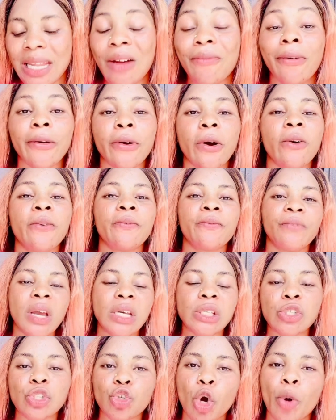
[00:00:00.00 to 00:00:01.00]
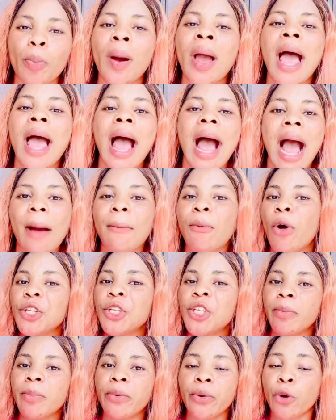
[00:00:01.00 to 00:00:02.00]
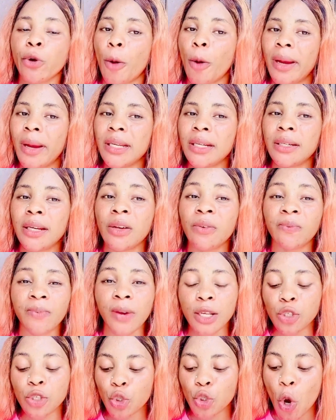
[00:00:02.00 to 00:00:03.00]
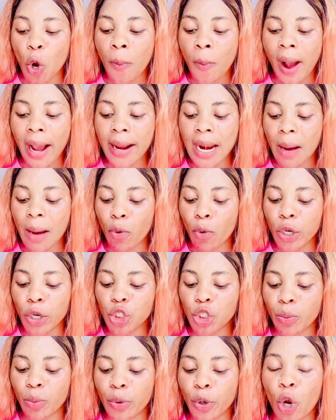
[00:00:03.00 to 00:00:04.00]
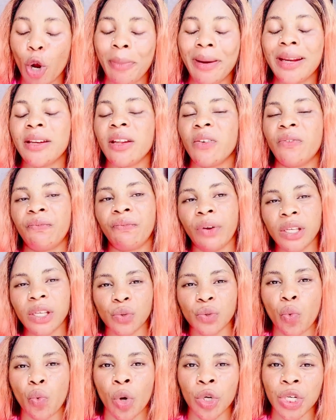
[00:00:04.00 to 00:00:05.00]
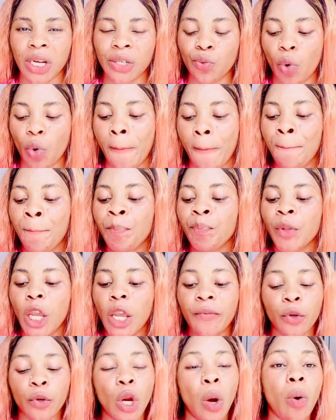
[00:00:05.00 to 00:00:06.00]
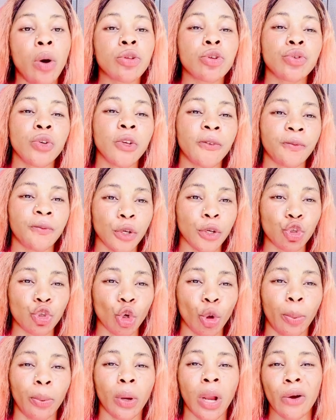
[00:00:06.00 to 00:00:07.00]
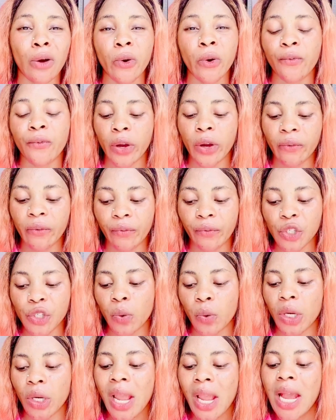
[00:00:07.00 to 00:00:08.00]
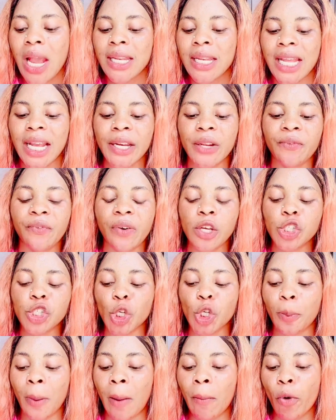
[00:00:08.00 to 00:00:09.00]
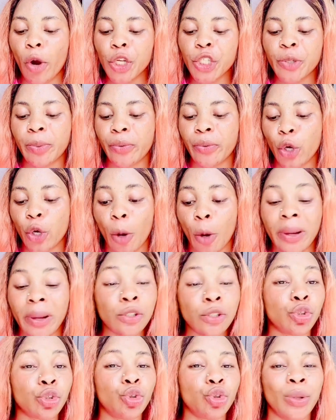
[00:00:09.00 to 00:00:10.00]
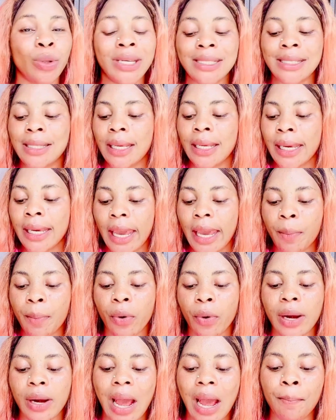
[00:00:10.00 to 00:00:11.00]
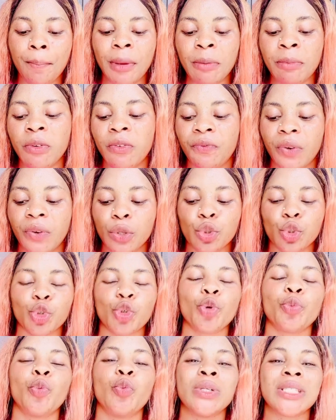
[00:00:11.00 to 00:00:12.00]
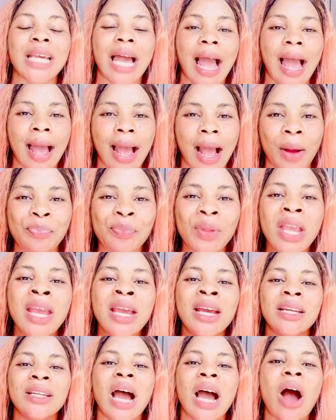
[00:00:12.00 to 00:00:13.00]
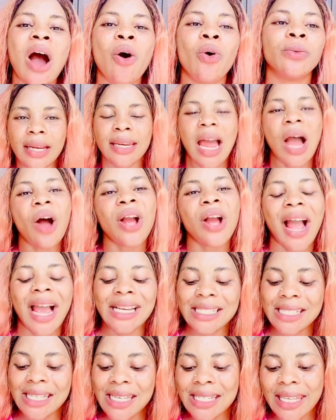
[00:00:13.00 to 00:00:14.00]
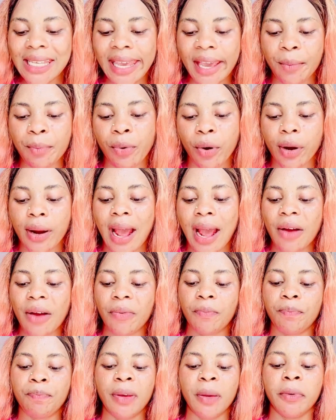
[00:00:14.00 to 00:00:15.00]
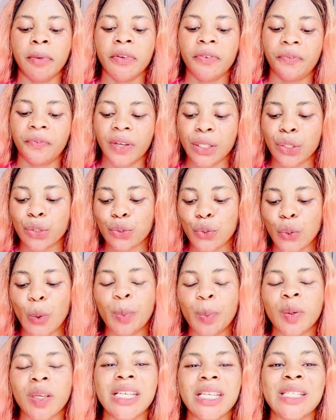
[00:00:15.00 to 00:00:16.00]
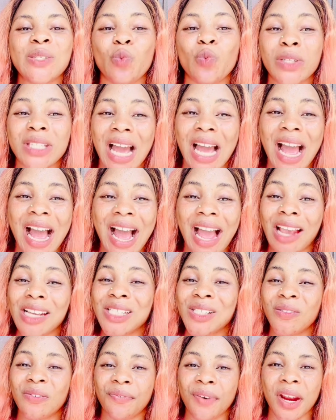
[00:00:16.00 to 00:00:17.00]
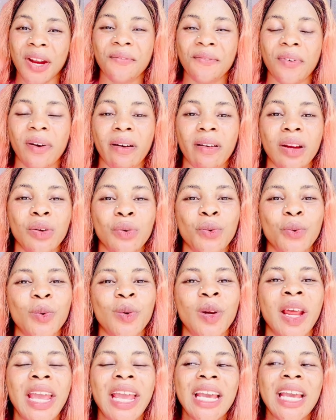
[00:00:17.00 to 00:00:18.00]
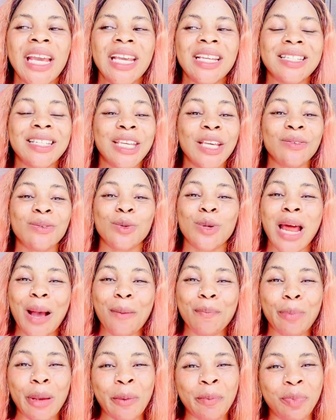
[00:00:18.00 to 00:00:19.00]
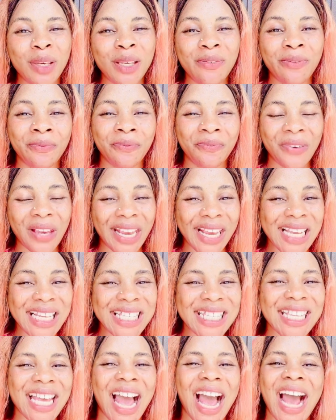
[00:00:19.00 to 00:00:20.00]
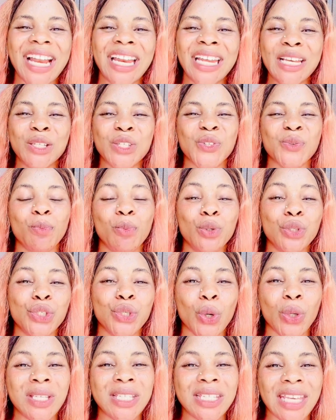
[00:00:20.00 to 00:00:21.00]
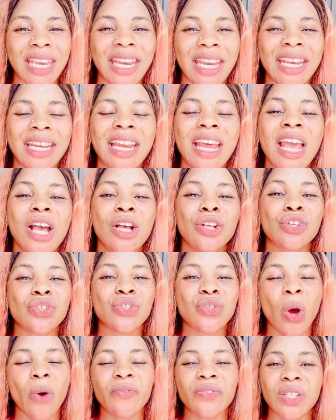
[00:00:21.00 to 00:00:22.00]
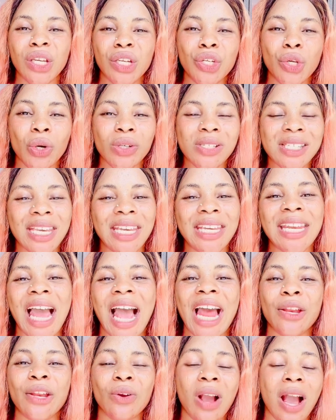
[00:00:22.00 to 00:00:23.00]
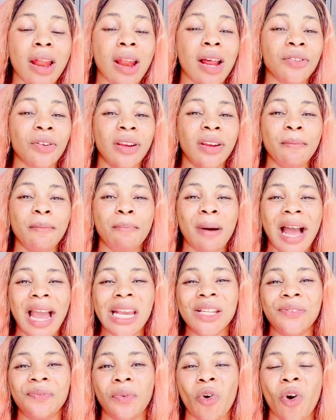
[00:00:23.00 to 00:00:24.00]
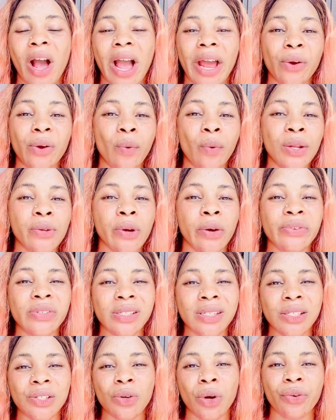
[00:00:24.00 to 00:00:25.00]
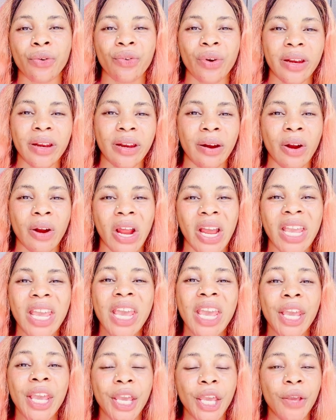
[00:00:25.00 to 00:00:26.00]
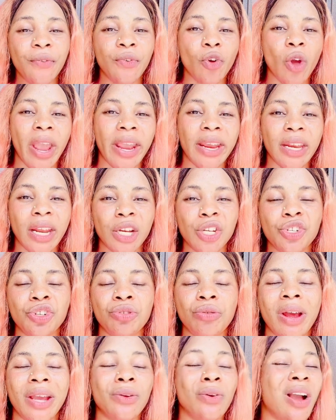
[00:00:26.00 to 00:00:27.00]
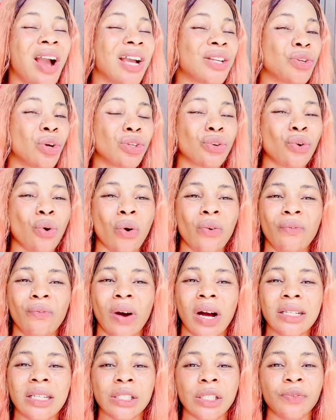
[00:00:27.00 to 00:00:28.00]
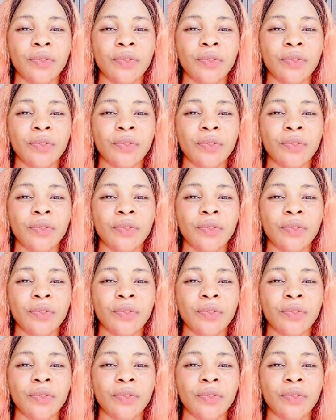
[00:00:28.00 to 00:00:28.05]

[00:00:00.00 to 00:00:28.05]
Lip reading: Now for your face soap, I'm going to be recommending a face soap, and I'm going to be recommending a face wash as well. If you don't want to use face soap, you can go for a face wash. Now the face soap I'm going to be recommending to you is the K Brother Baby Face Soap with AHA. Now guys, this K Brother Baby Face Soap is with AHA is very, very good. It gives you that baby face and it smooths your skin, soften your skin, and you can actually buy it for at the rate of 600 naira. If you are in Nigeria, you can just convert it.